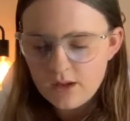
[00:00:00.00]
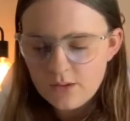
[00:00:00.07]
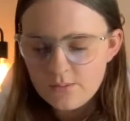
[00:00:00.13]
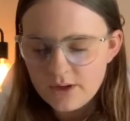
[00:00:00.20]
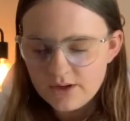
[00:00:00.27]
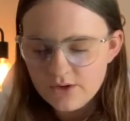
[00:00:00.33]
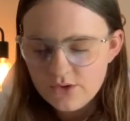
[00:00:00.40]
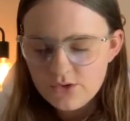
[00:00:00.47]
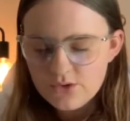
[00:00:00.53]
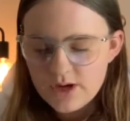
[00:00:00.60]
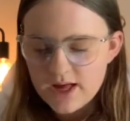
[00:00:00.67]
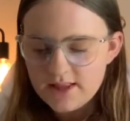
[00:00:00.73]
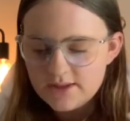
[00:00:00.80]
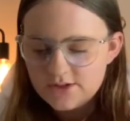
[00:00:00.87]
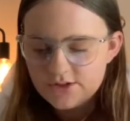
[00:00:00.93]
My Google
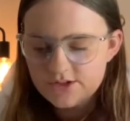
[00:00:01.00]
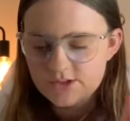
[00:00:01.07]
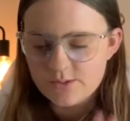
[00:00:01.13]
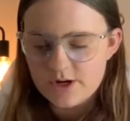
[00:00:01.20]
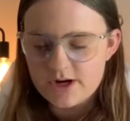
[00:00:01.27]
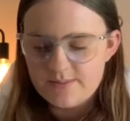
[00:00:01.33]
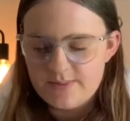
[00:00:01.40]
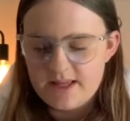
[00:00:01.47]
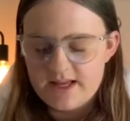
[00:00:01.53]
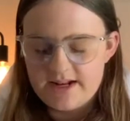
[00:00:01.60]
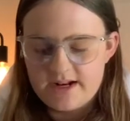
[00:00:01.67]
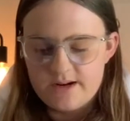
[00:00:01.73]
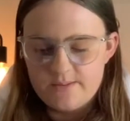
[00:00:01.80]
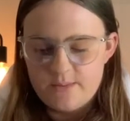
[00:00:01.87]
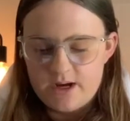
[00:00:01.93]
Calendar is where I plan
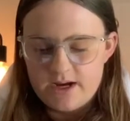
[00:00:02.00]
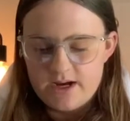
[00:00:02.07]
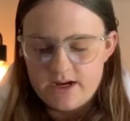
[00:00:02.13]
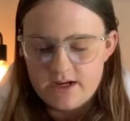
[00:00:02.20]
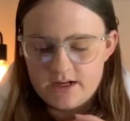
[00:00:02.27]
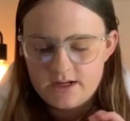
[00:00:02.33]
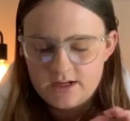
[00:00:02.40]
out my